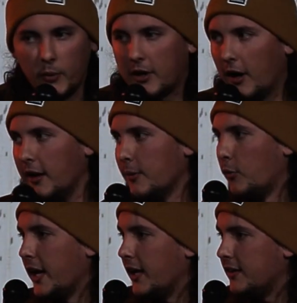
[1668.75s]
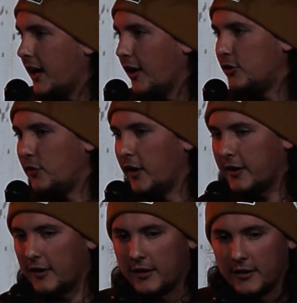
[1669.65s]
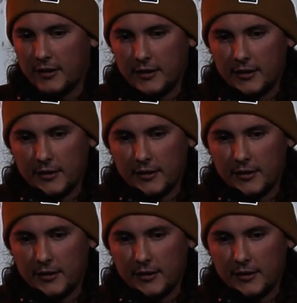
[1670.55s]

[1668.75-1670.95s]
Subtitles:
We called him Wayne Couchfucker.